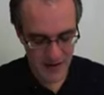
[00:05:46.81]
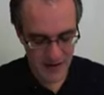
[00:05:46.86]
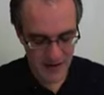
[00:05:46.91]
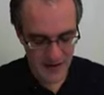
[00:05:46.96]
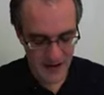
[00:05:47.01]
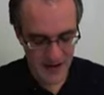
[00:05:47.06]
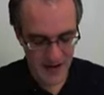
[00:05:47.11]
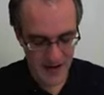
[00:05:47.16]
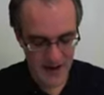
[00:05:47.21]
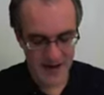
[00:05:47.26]

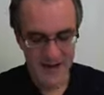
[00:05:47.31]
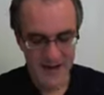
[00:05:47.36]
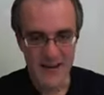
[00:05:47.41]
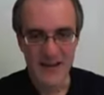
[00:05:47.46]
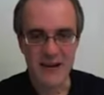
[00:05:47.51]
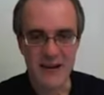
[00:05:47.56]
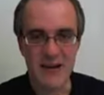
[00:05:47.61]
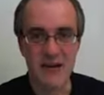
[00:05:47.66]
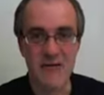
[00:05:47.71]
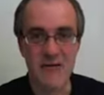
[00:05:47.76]
are
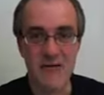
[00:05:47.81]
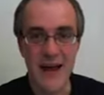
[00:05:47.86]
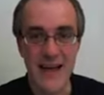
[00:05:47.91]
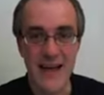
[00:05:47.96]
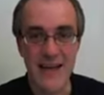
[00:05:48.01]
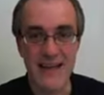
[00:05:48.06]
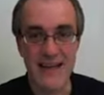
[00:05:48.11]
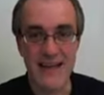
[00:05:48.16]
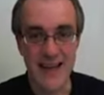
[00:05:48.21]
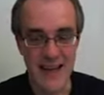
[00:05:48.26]

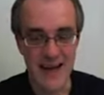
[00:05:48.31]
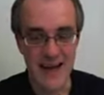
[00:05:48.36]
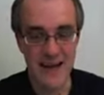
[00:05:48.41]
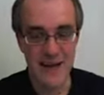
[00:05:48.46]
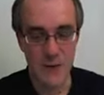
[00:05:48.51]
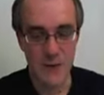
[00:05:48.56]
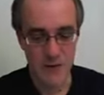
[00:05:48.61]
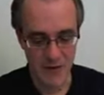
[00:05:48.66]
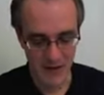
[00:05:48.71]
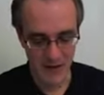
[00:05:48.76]
correct and
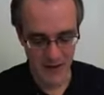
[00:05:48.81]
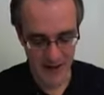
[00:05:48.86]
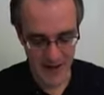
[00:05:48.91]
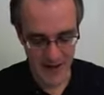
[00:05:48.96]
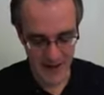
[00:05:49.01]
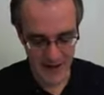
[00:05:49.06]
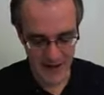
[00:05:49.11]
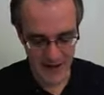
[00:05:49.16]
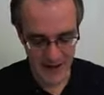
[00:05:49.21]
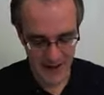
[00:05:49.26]

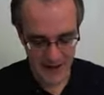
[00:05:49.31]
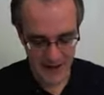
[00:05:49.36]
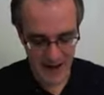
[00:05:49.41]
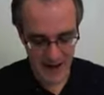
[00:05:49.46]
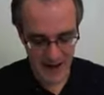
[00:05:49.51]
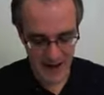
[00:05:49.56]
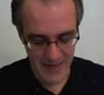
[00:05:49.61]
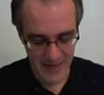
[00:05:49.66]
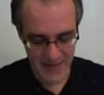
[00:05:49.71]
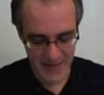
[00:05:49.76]
equivalent,
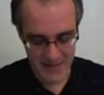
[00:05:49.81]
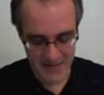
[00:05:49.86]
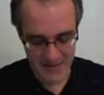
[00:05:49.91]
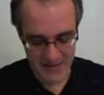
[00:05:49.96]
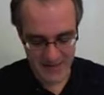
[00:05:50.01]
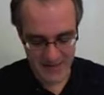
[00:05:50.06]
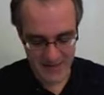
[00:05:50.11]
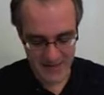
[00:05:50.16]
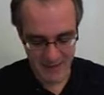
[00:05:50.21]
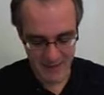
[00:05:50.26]
and this
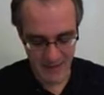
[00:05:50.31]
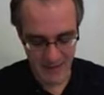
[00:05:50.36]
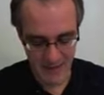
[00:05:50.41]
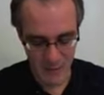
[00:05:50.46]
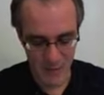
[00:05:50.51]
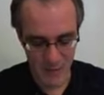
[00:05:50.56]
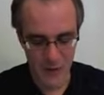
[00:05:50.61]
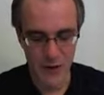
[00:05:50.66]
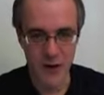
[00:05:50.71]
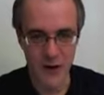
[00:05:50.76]
is a different
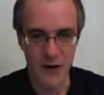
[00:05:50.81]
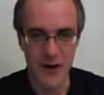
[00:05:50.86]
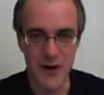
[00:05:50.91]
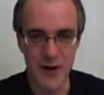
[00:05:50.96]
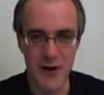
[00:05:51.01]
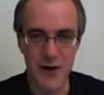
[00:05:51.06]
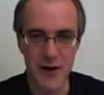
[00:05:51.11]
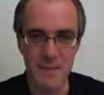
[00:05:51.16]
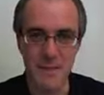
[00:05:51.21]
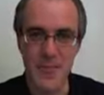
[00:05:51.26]
word.